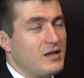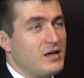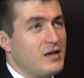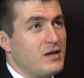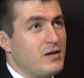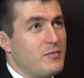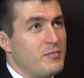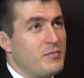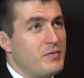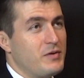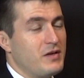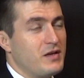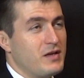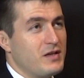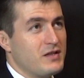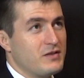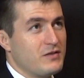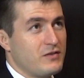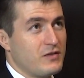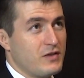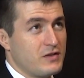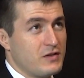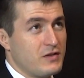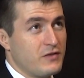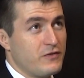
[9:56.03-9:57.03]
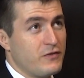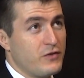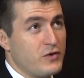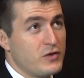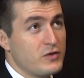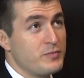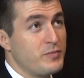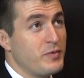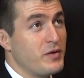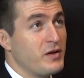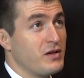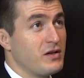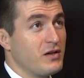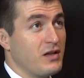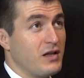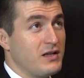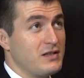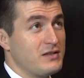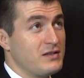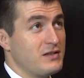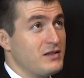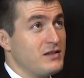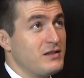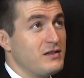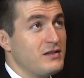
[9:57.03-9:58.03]
It's at first
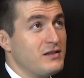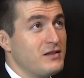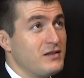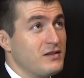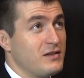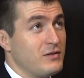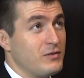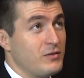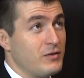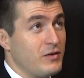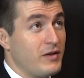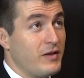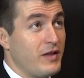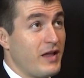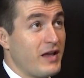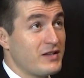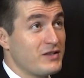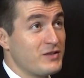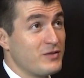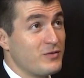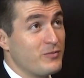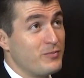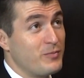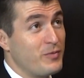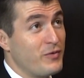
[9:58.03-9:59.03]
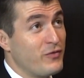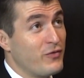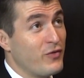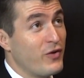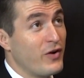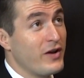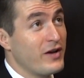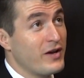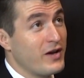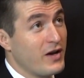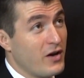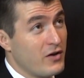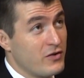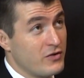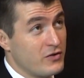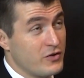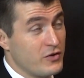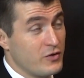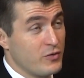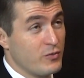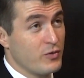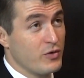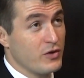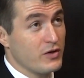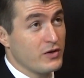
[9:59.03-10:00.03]
paralyzing, actually, before I encountered
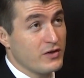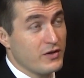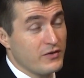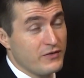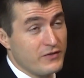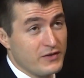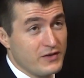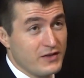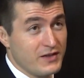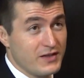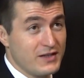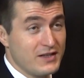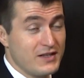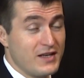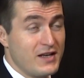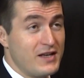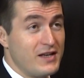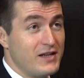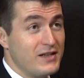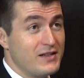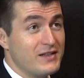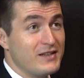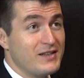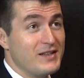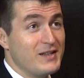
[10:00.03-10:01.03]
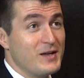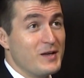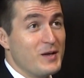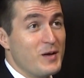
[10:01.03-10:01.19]
your work, I feel like an idiot.